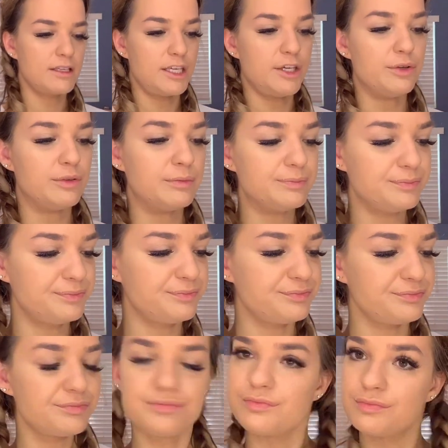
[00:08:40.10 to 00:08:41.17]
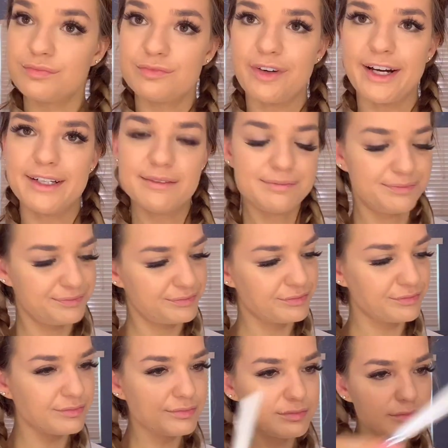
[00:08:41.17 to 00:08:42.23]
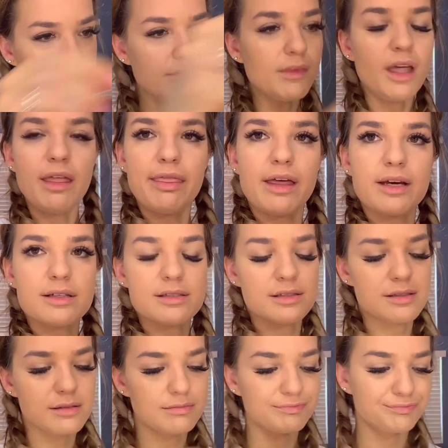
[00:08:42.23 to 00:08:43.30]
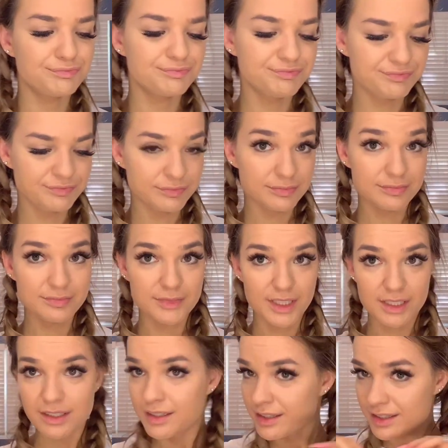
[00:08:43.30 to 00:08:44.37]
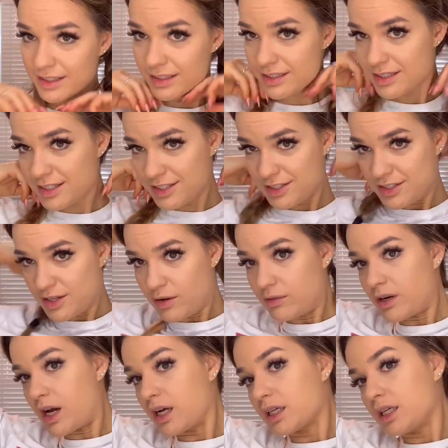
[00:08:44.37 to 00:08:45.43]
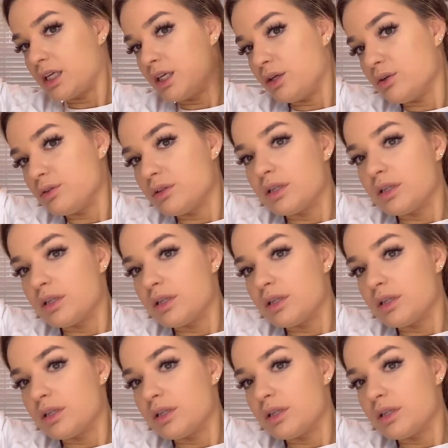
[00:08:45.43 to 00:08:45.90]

cute, right? Thanks. This is so not cute.